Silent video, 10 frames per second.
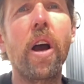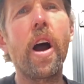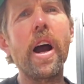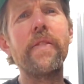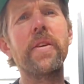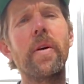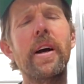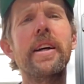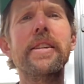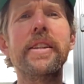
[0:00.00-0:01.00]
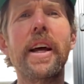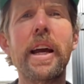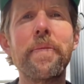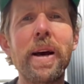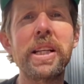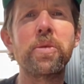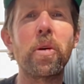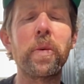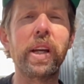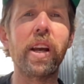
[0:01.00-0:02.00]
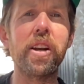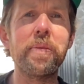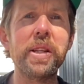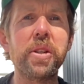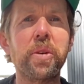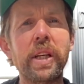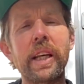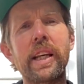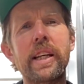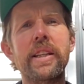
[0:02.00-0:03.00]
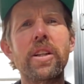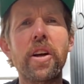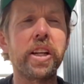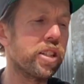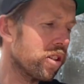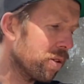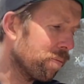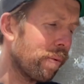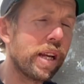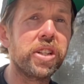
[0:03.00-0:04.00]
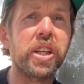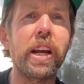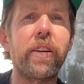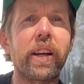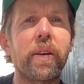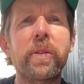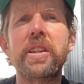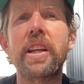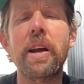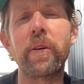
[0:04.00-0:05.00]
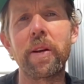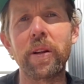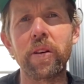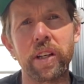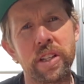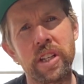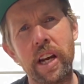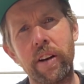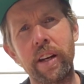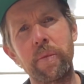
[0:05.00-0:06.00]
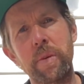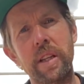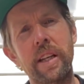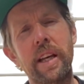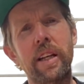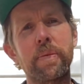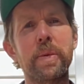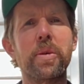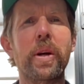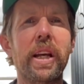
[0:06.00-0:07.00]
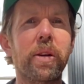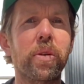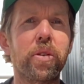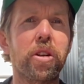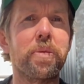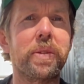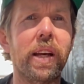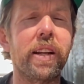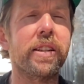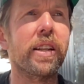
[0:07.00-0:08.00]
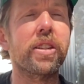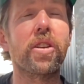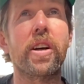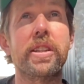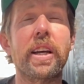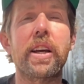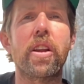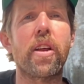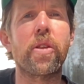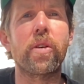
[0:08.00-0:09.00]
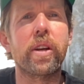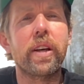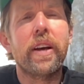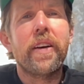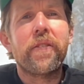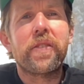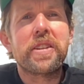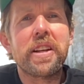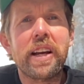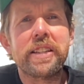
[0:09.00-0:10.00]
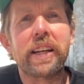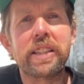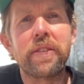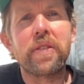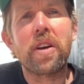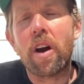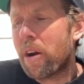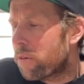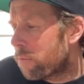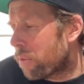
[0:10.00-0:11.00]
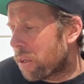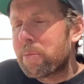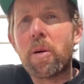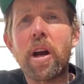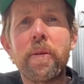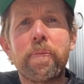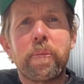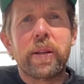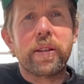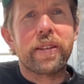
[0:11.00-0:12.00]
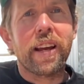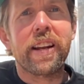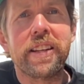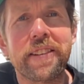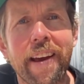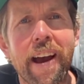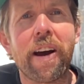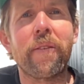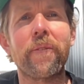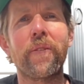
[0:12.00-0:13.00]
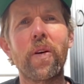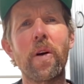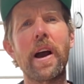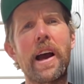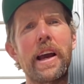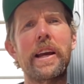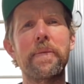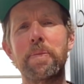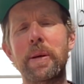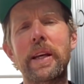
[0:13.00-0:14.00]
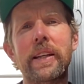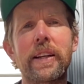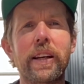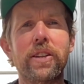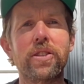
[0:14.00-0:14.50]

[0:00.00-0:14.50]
Hi everyone, today in maths what we're going to be doing is learning about sharing, and today we're going to be looking at sharing between equal groups. And it's such a nice day that I thought for today's activity I would bring my teddies out for a picnic.